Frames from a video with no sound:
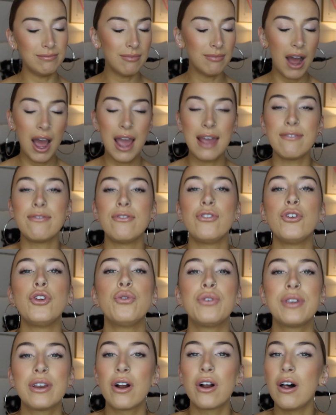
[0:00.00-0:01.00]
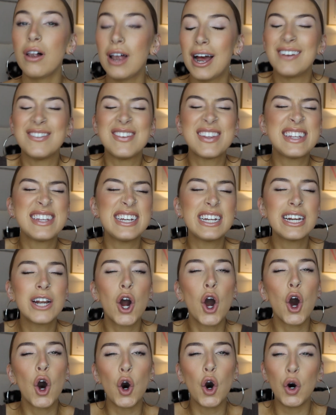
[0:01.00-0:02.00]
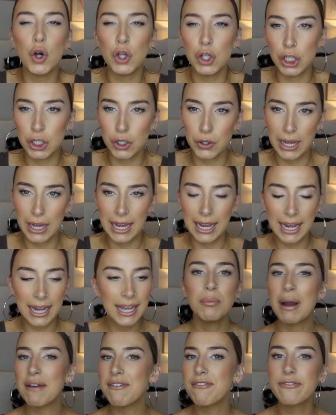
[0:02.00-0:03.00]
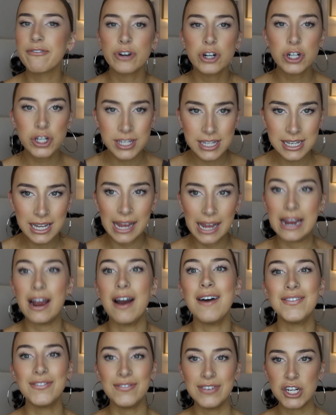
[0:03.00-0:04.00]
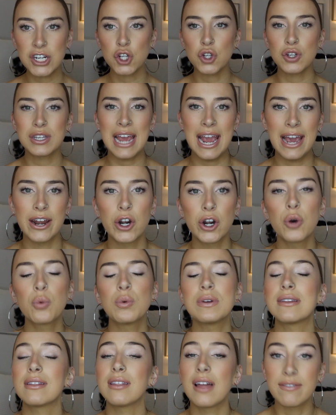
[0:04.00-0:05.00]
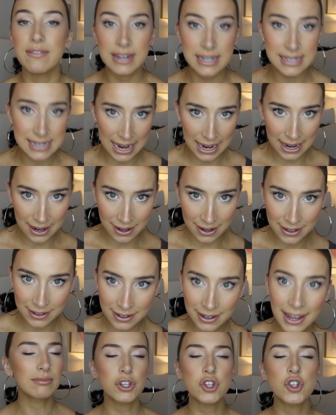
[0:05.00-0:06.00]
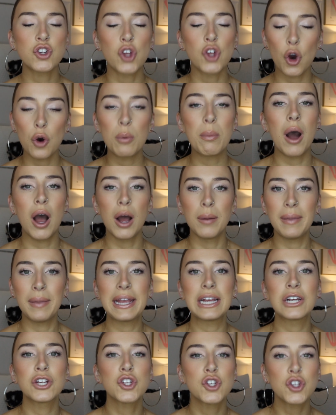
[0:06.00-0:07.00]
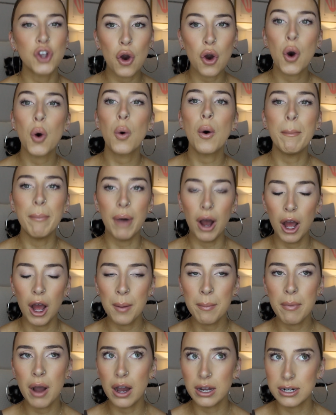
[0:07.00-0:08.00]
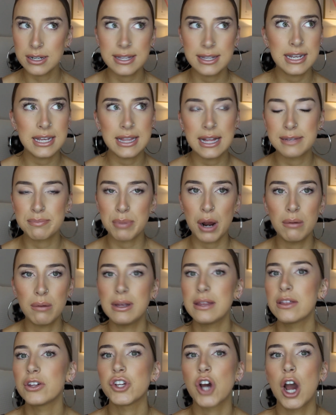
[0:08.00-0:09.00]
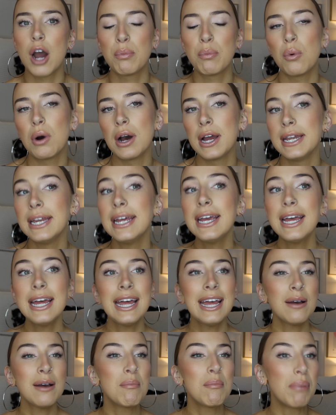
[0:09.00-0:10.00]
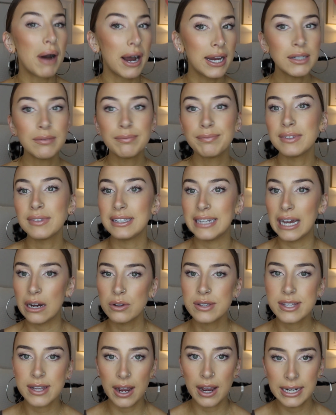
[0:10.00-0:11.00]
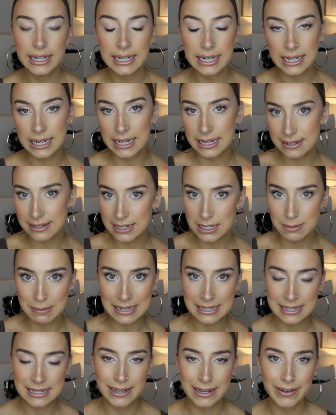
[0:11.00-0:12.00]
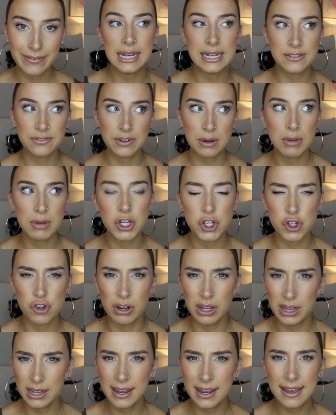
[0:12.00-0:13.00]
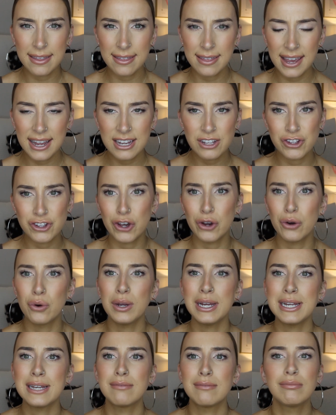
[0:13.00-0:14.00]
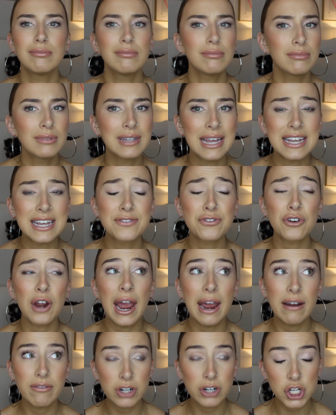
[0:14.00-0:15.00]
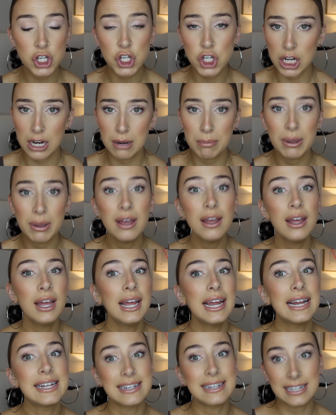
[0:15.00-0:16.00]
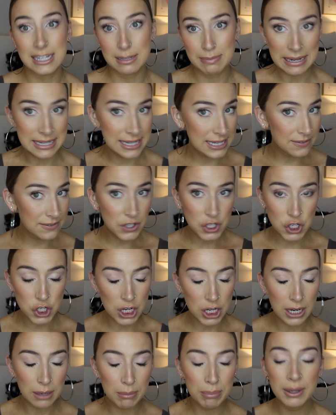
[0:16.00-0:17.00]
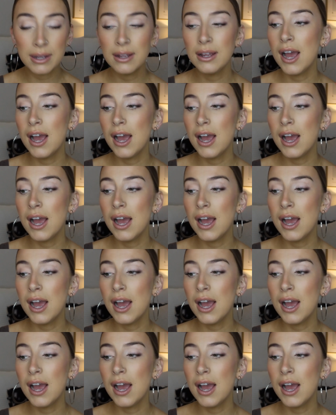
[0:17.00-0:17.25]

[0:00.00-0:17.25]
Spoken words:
I've used it all. I've seen it all, okay? My first like official tanner was Loving Tan. So bomb, like so bomb. Honestly, that's probably the top one. But downside, it is expensive. It's from Australia, I think, so it takes forever to ship. It's expensive to ship.